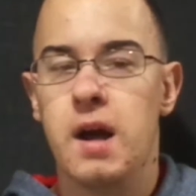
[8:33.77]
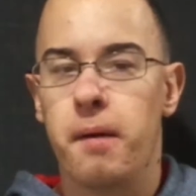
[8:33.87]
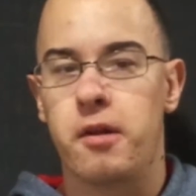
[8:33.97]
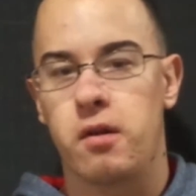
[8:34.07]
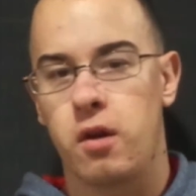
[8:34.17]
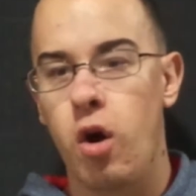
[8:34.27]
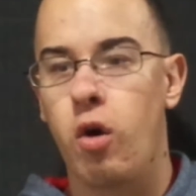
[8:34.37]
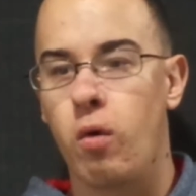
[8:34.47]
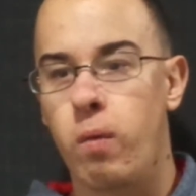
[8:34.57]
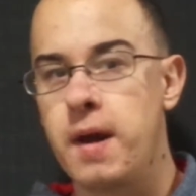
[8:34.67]
But then you're like,
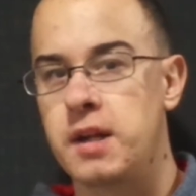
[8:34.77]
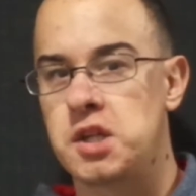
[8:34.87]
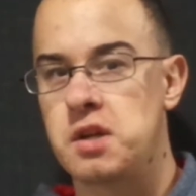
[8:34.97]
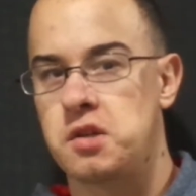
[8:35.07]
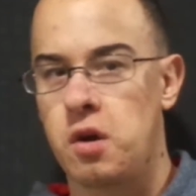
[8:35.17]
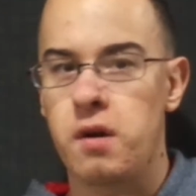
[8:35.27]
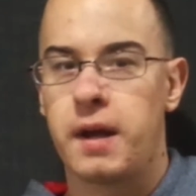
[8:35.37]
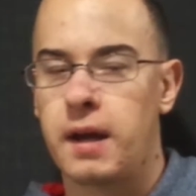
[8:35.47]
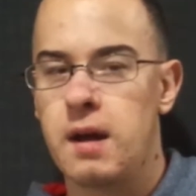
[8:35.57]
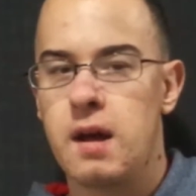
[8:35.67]
oh wait, she's turning,